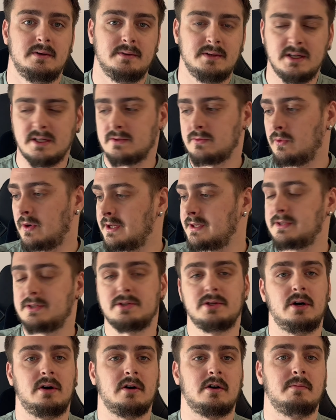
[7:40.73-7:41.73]
Yes, one
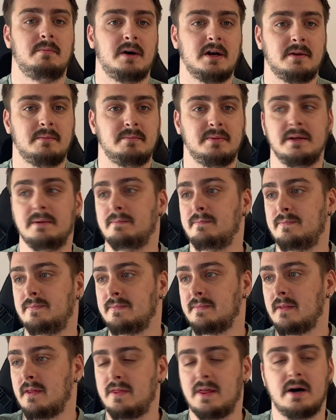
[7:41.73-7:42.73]
stock might be
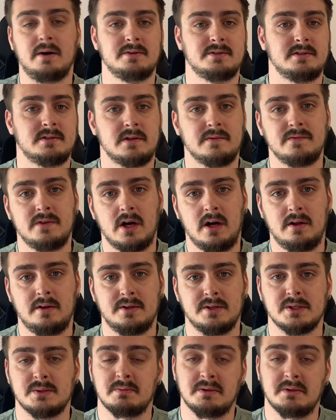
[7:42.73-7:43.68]
thousands of dollars,